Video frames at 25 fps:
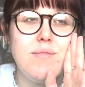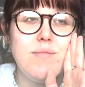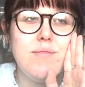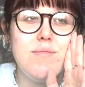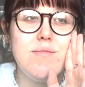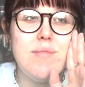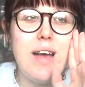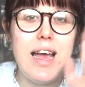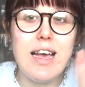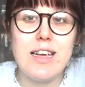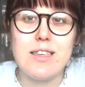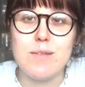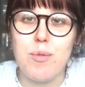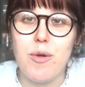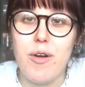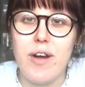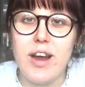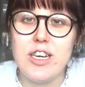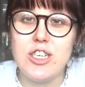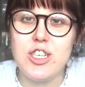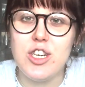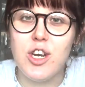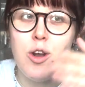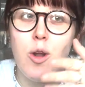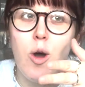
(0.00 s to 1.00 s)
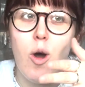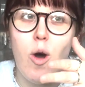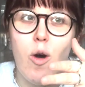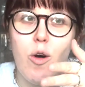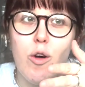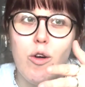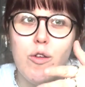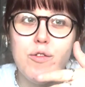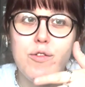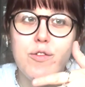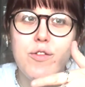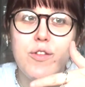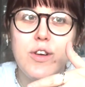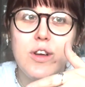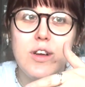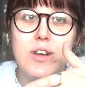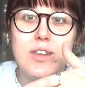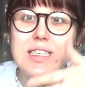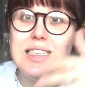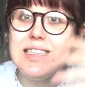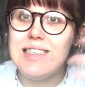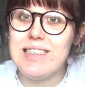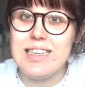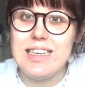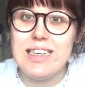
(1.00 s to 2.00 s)
exploration of
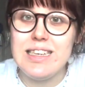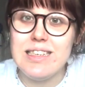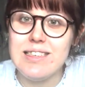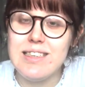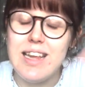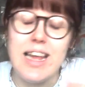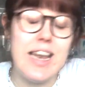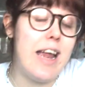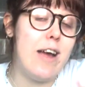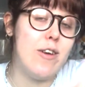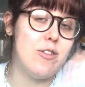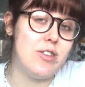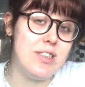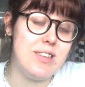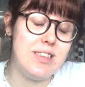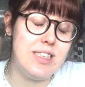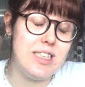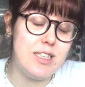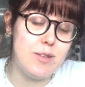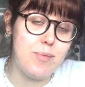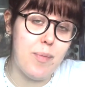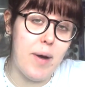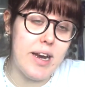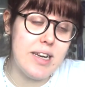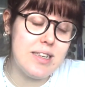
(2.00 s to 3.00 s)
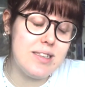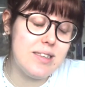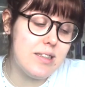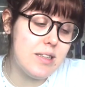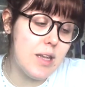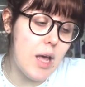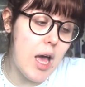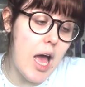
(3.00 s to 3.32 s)
disease and how disease spreads,